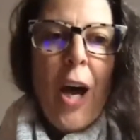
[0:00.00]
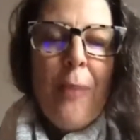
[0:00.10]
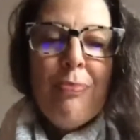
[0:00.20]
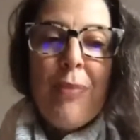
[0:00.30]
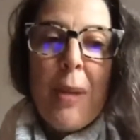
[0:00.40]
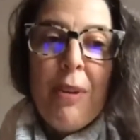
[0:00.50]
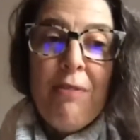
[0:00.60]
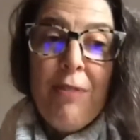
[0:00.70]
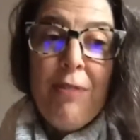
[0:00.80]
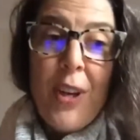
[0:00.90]

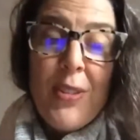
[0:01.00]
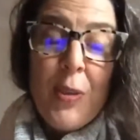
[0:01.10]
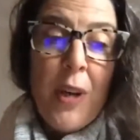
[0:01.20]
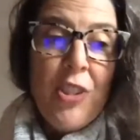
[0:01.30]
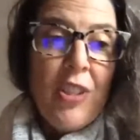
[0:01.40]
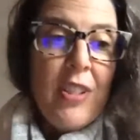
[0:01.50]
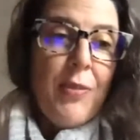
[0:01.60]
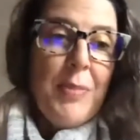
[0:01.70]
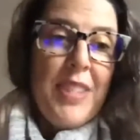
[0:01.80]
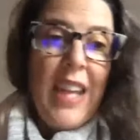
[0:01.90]
But first question is
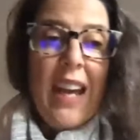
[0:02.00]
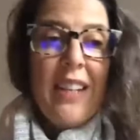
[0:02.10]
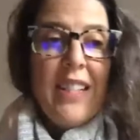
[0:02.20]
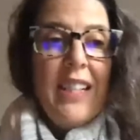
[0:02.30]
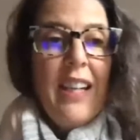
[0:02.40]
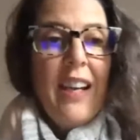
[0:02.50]
from Sandy.